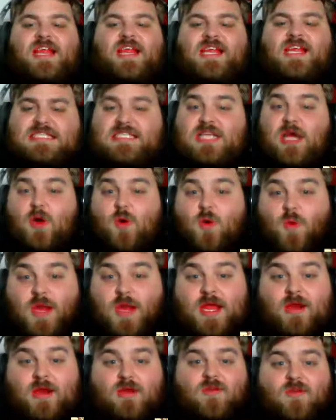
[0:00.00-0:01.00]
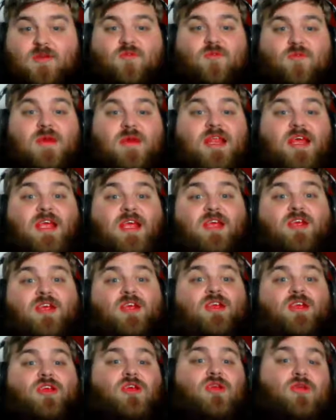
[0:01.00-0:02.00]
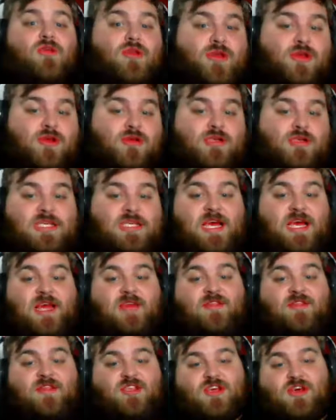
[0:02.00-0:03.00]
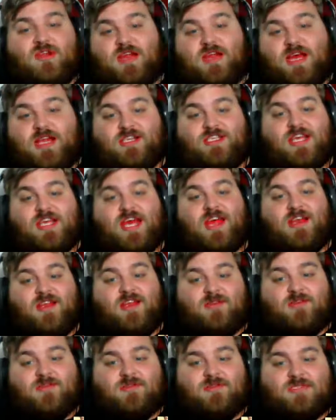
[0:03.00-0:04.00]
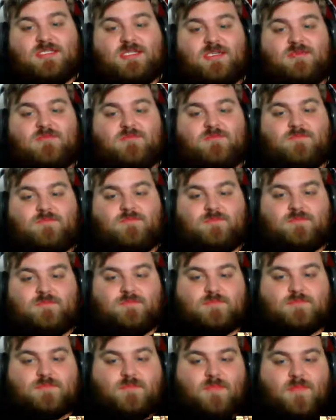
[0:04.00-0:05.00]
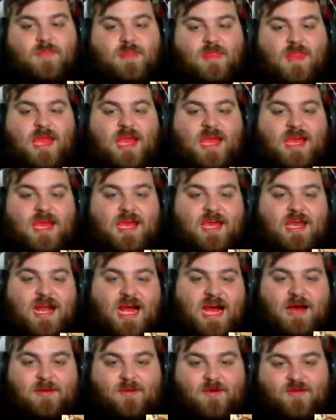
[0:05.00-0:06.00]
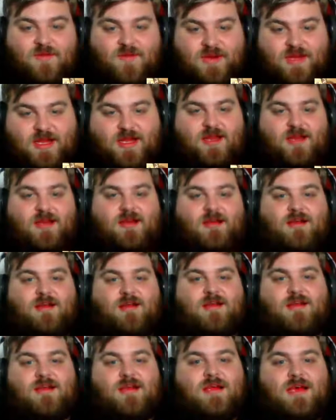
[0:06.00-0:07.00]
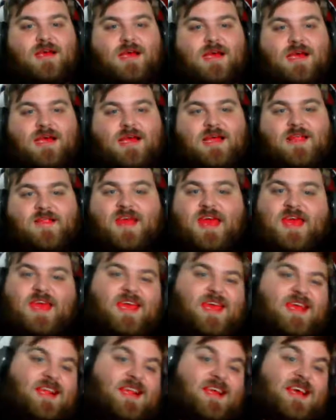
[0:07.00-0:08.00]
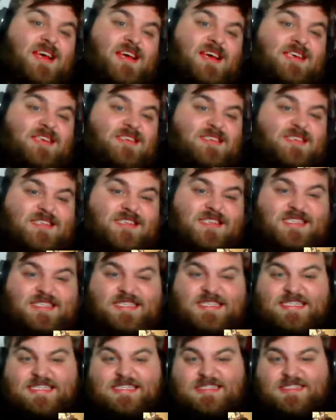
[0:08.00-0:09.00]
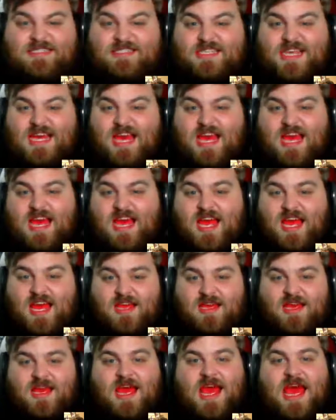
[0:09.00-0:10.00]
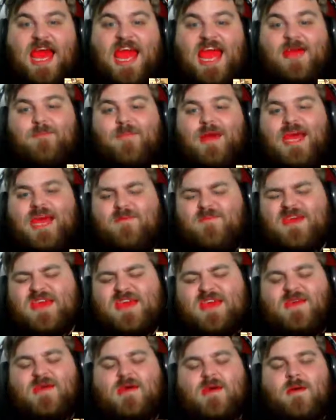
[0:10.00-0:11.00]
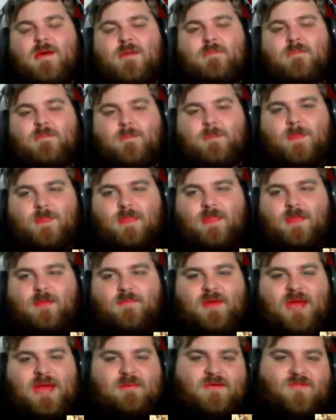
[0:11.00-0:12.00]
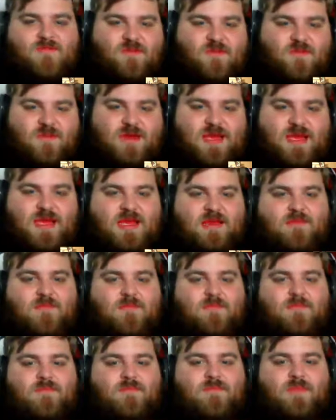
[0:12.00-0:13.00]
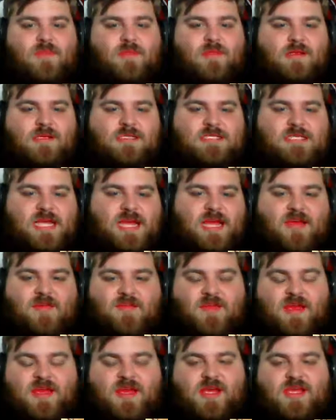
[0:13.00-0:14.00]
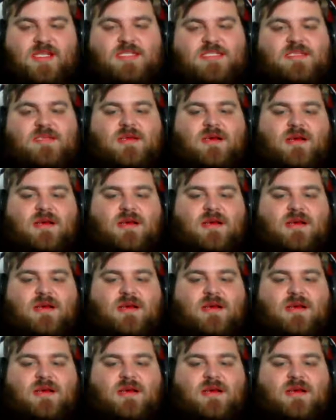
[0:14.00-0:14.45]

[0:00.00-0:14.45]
it's so weird for me to hear you two say that y'all like Jack Nicholson, and I'm over here thinking, and maybe for me saying this